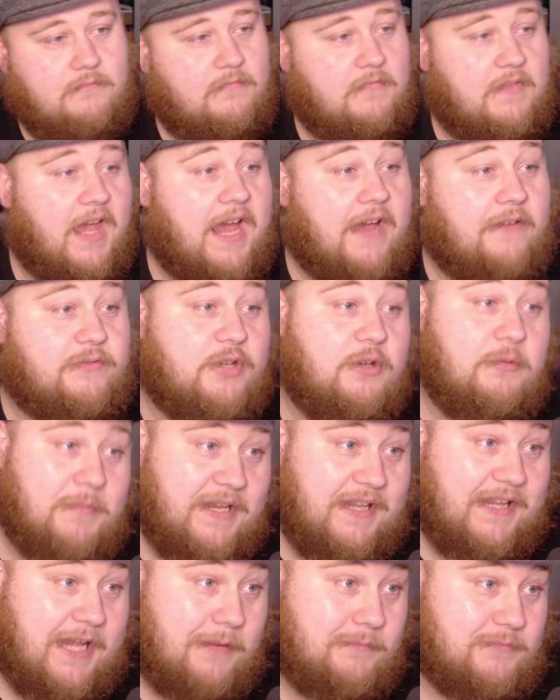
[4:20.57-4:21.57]
I have too
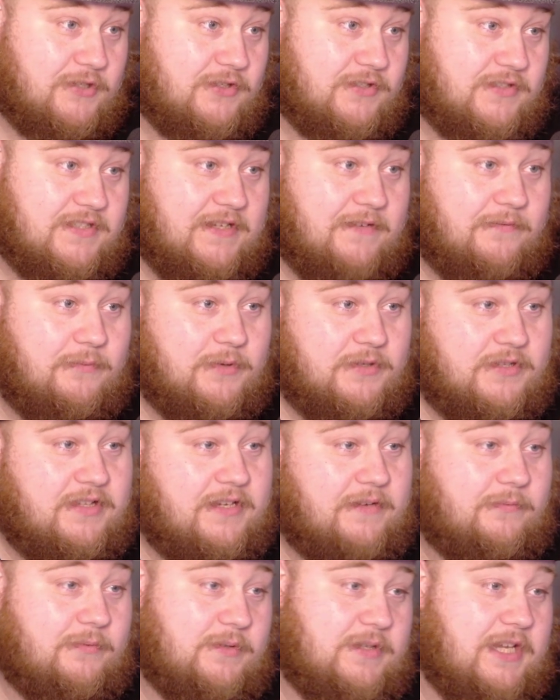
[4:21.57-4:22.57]
many games, honestly. If
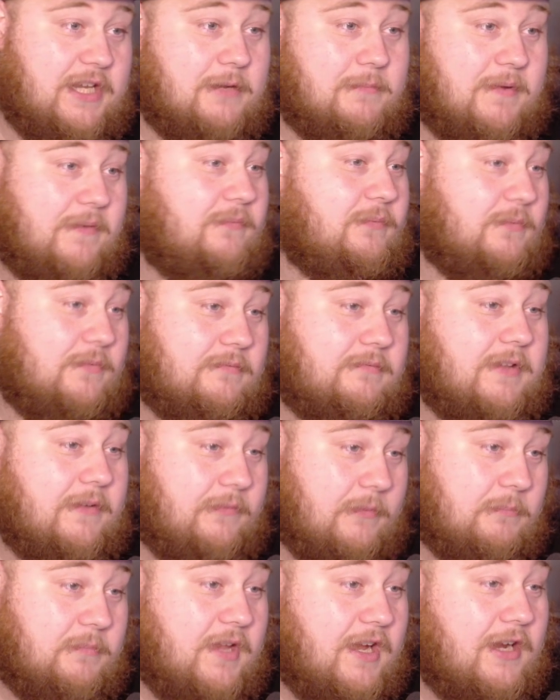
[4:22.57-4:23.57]

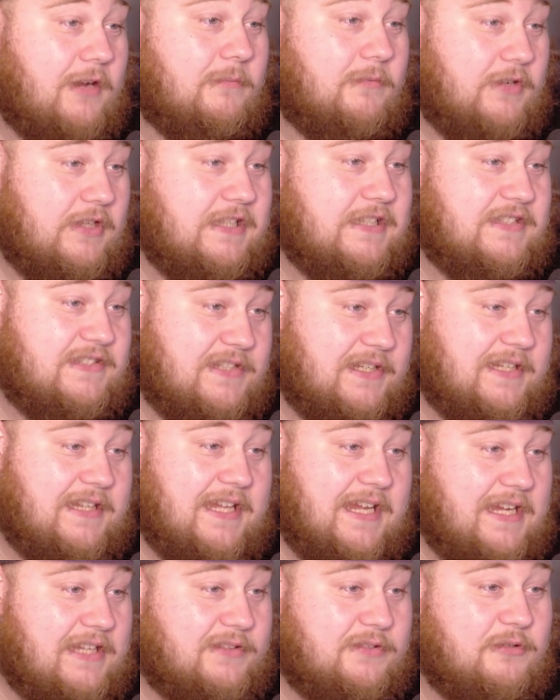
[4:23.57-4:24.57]
I'm talking realistically,
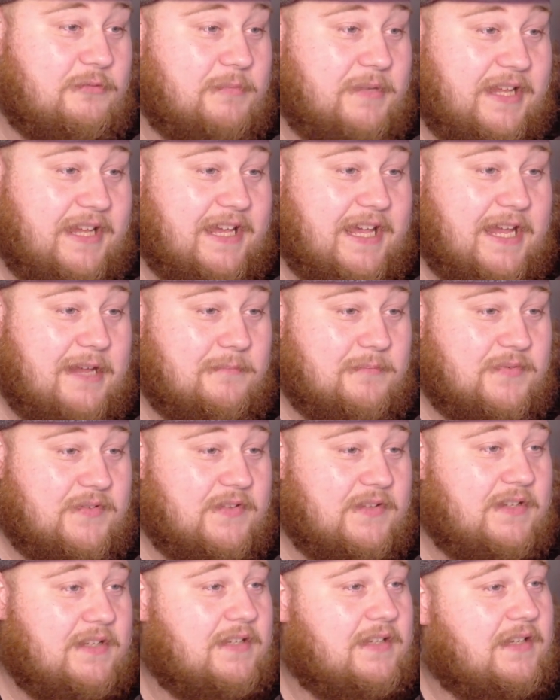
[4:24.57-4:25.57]
I got too many games.
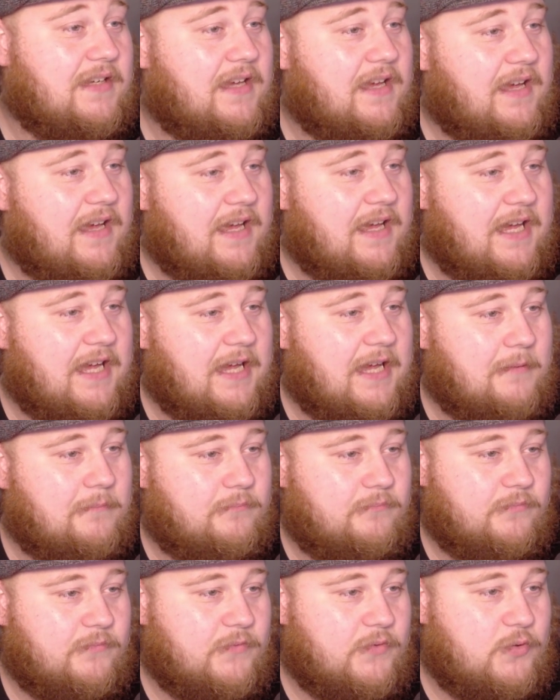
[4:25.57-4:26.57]

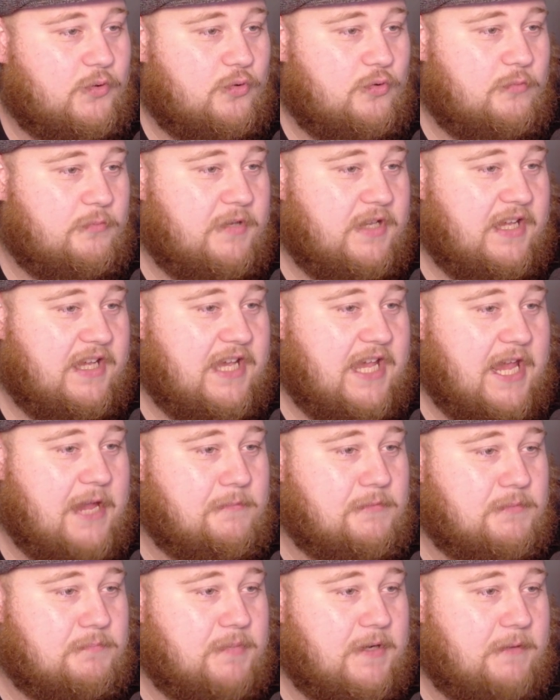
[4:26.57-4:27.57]
Too many
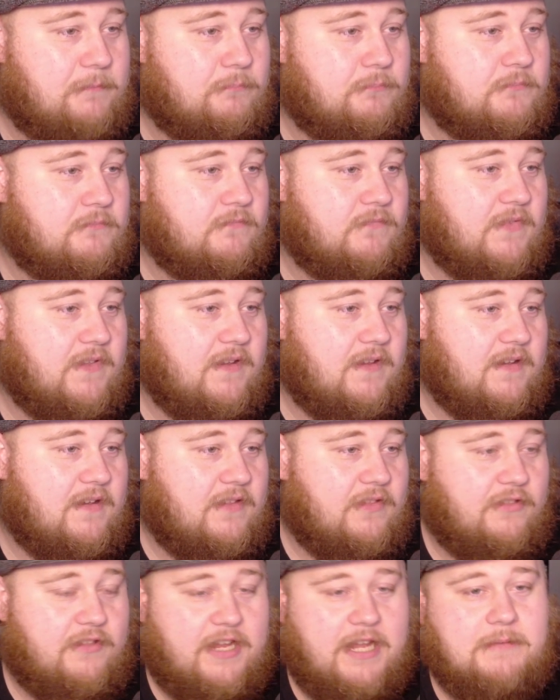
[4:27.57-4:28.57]
games. But
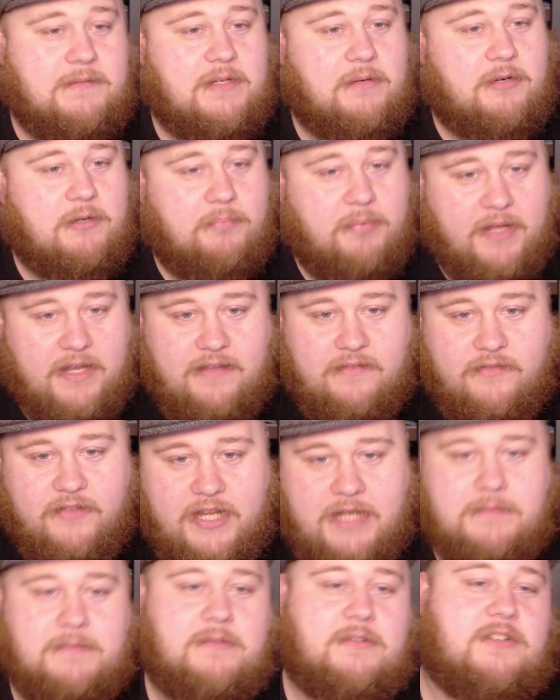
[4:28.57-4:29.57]
the games I want to play, the
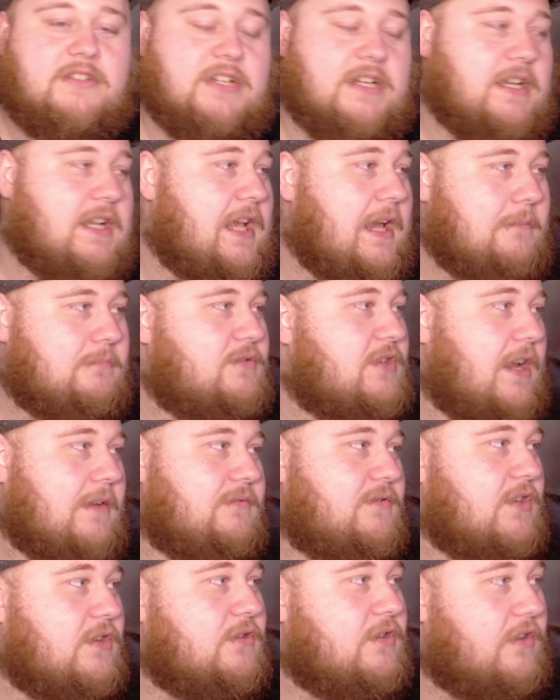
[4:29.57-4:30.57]
games I want to check out, I've
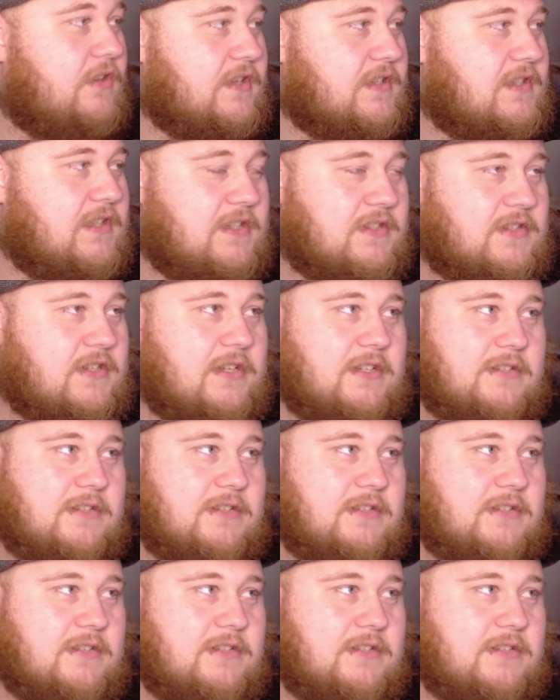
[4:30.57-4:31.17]
showed you all this list